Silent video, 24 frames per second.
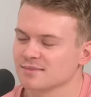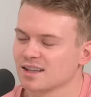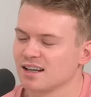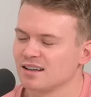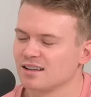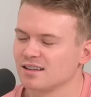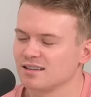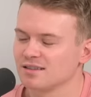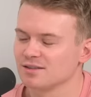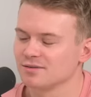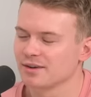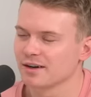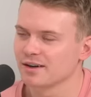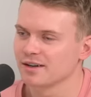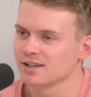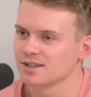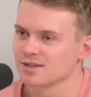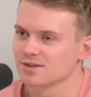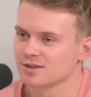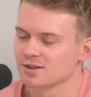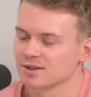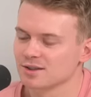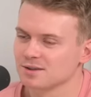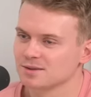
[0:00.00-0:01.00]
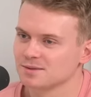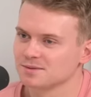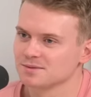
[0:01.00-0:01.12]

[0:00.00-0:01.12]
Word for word: Oh, very true.